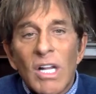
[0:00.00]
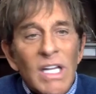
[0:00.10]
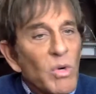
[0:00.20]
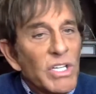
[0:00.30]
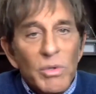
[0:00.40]
I
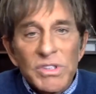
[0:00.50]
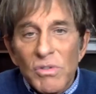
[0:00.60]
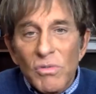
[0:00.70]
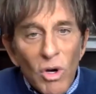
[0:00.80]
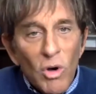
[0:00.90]
wanted to do was
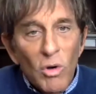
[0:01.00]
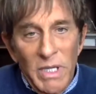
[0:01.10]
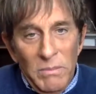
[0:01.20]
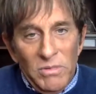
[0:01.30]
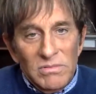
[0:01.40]
enroll
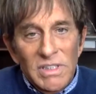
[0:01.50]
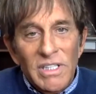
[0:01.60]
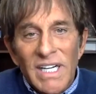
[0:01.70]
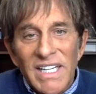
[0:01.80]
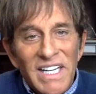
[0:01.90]
people. You
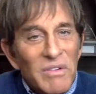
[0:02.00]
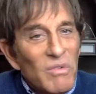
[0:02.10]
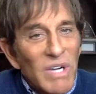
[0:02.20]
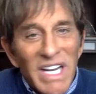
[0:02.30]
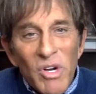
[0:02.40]
know, I
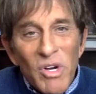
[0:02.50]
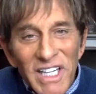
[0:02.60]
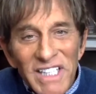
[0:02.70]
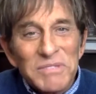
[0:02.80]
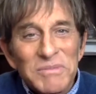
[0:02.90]
didn't want
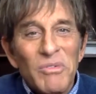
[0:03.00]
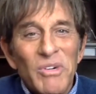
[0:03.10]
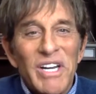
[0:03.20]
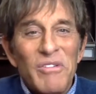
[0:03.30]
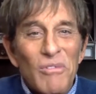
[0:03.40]
customers. I
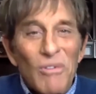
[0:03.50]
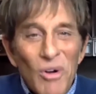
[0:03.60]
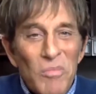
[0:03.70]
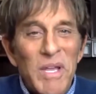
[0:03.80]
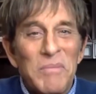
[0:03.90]
wanted to
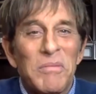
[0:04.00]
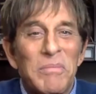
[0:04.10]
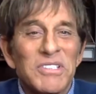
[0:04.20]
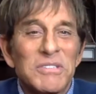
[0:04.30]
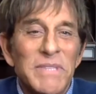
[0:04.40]
enroll people to
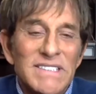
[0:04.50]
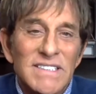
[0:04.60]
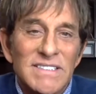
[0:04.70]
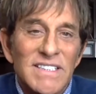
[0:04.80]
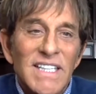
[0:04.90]
build a
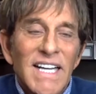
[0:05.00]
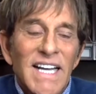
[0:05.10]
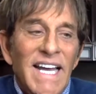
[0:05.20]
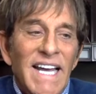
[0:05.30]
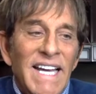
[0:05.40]
business.
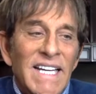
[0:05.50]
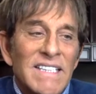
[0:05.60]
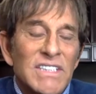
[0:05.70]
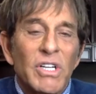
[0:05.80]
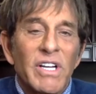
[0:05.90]
And
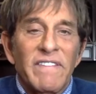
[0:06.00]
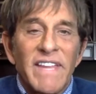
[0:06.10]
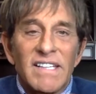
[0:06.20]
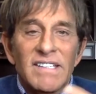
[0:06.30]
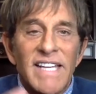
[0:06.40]
because you could
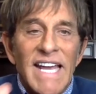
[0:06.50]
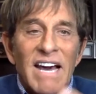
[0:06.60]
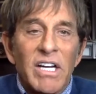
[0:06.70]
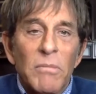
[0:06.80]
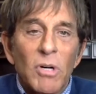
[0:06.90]
think, see how
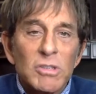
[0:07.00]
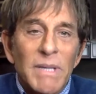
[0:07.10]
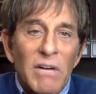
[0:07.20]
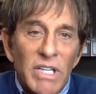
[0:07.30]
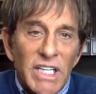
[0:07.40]
it can multiply
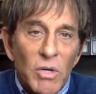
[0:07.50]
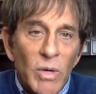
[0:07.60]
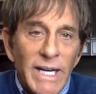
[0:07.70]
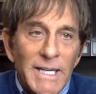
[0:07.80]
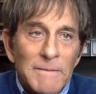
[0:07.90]
really
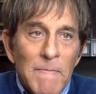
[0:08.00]
quick.